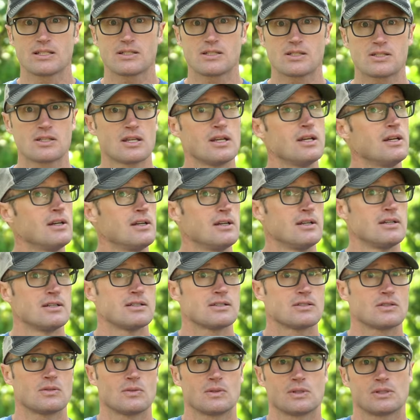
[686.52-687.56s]
this,
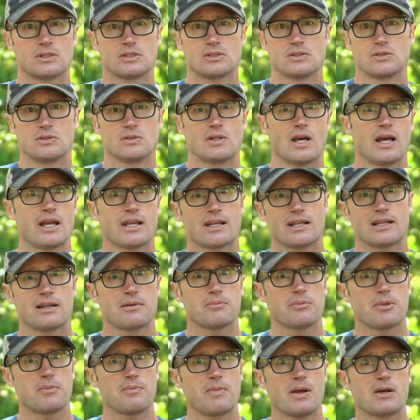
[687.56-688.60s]
to include hiking
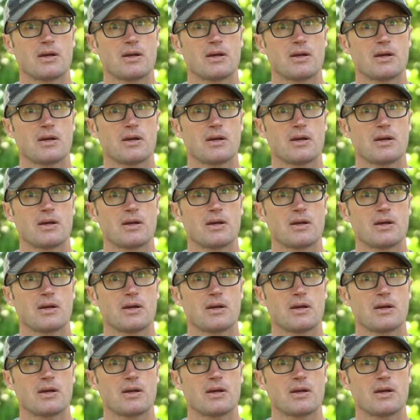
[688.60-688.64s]
up a